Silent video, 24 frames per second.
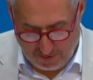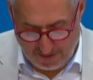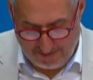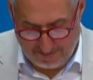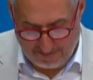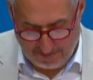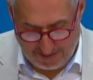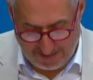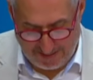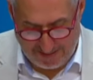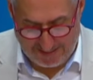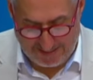in
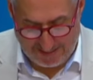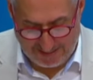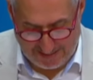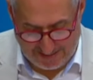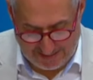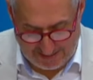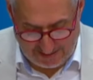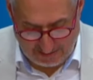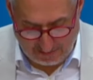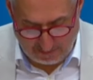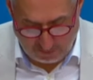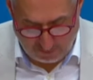place a
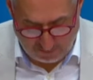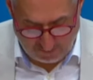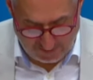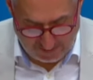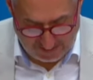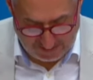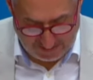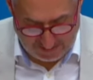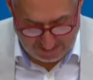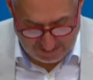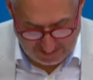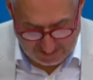
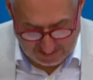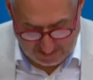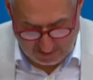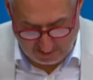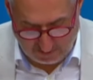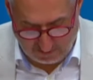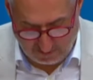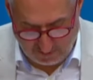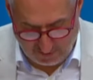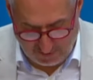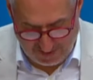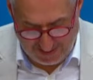simplified
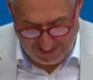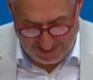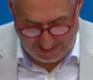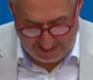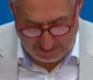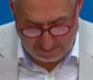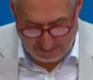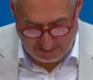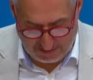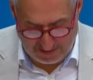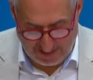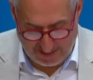system for the
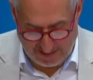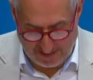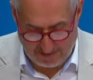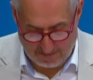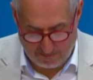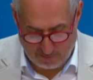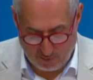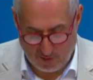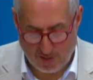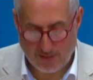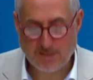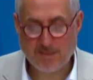expedited
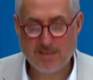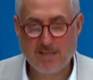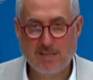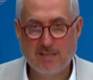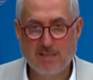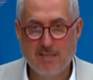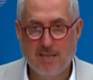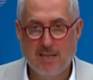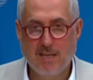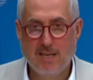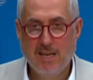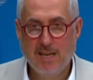
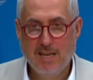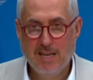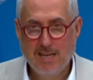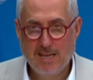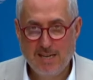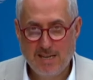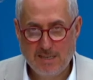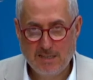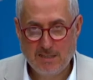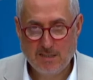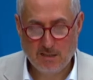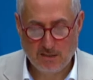processing
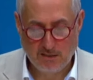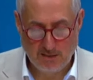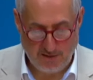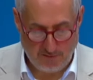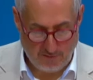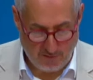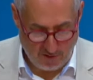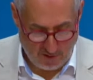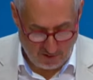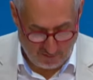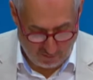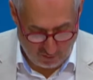and
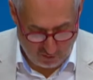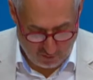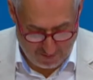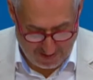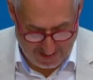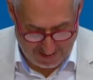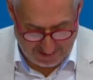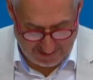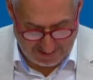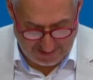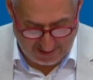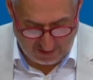delivery of
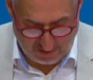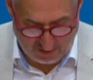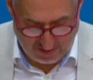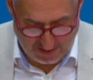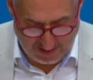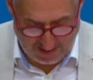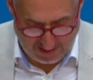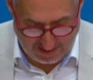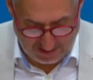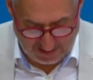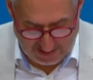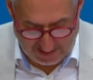humanitarian
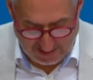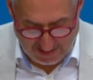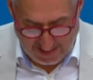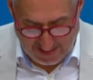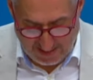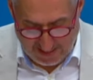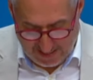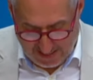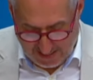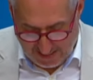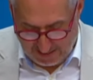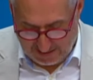aid.
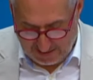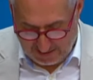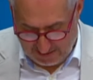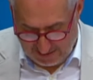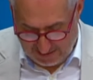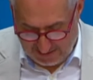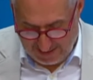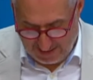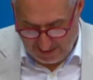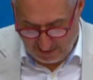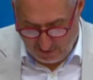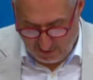I can tell